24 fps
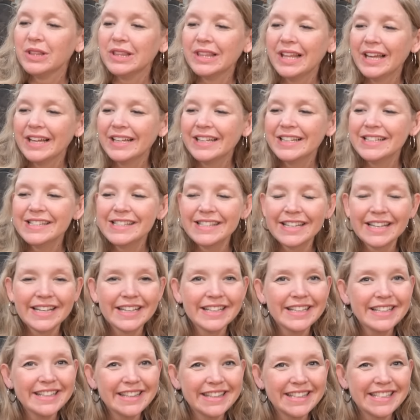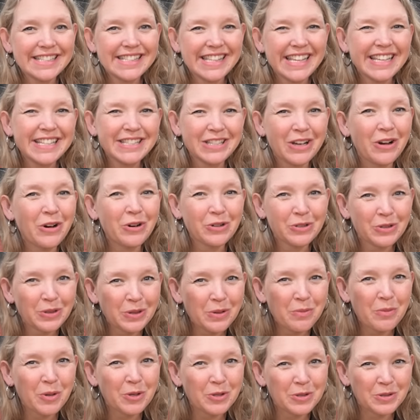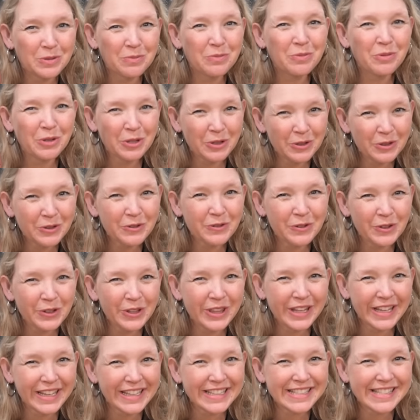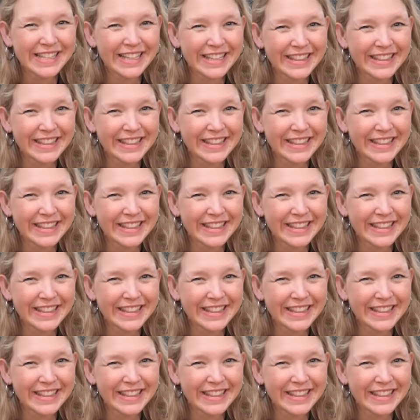Like I said, these things aren't the most beautiful things